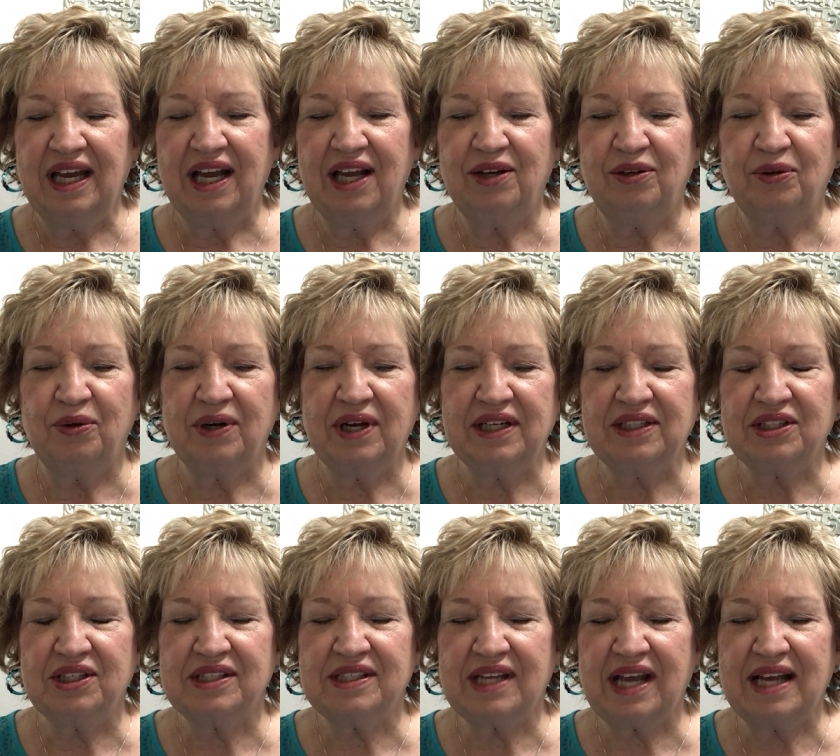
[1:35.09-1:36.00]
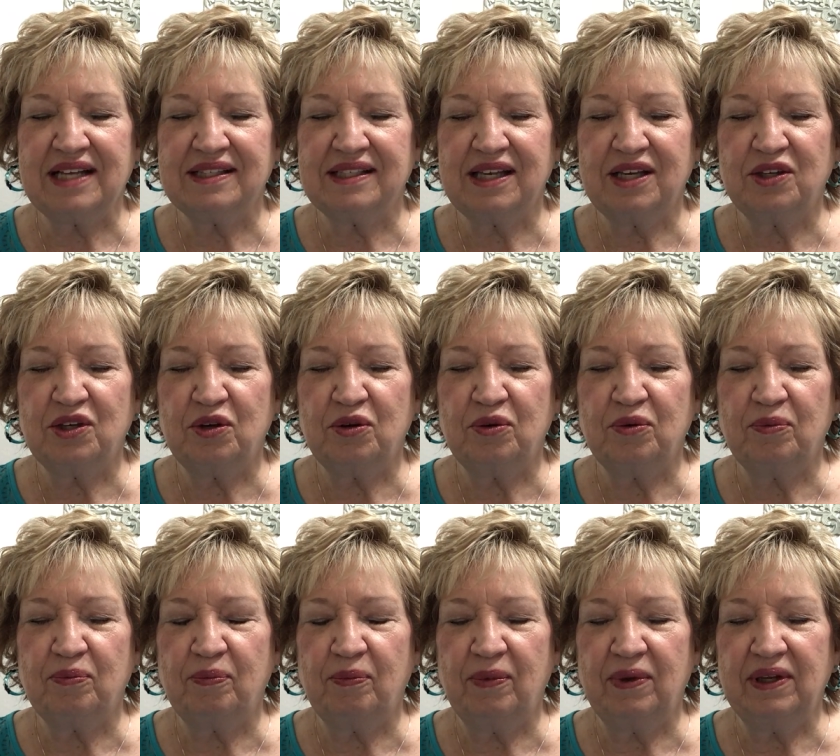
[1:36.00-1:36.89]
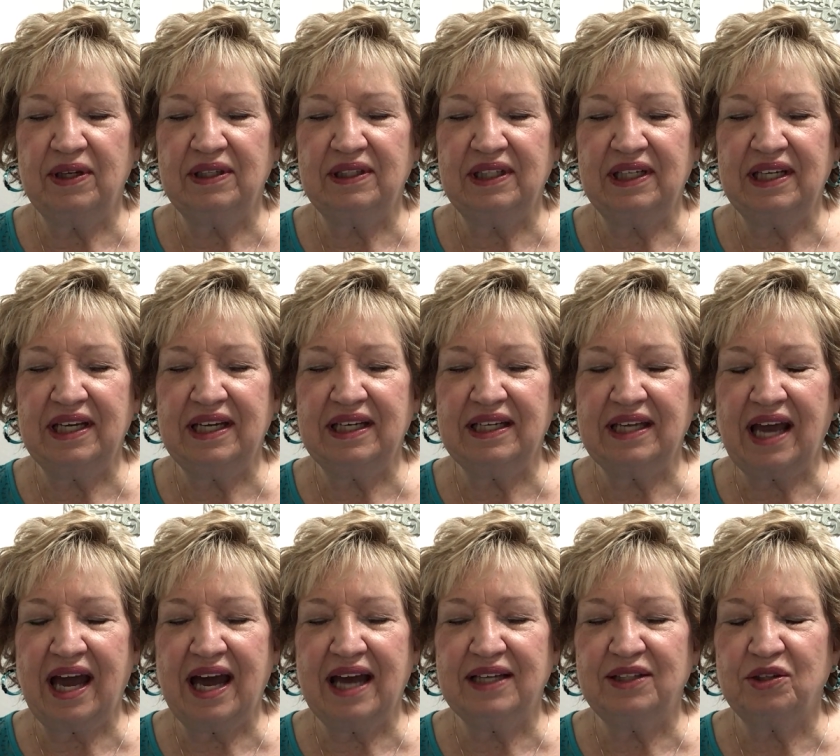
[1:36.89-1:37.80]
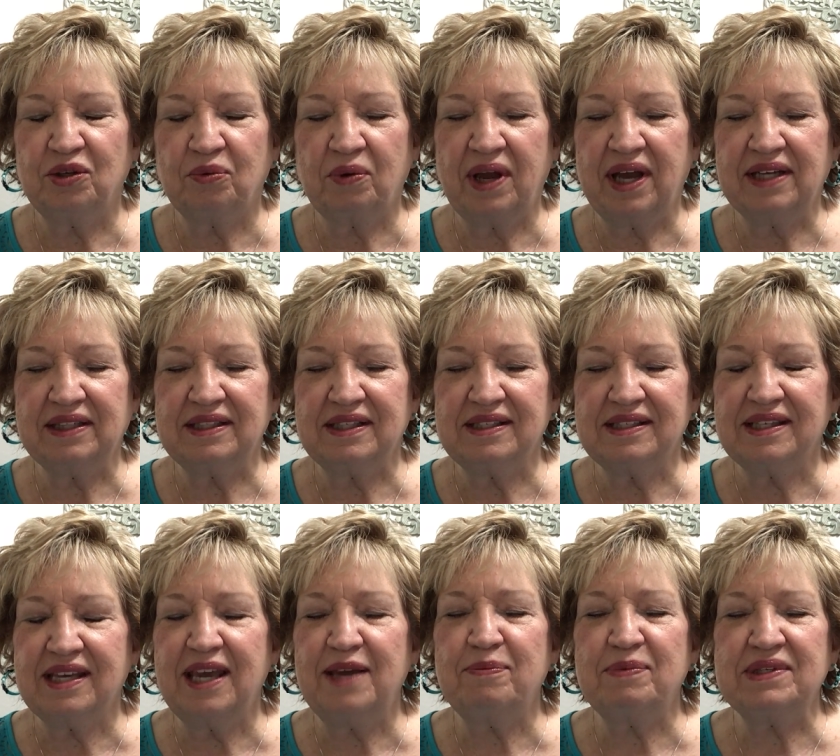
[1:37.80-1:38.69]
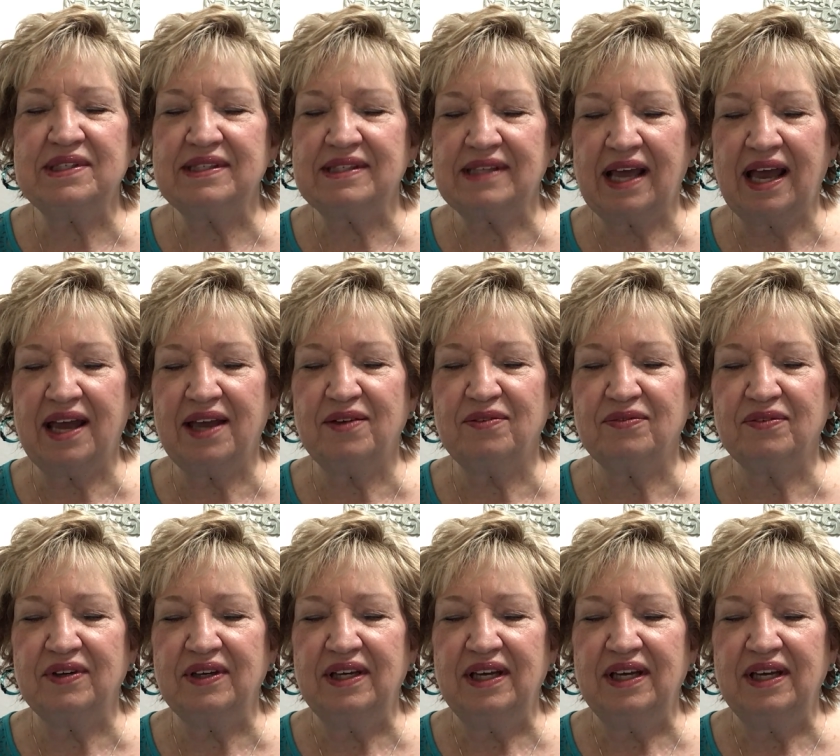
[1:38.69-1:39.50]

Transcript: And Lord, I just ask that you lead, guide, and direct us. Keep us safe.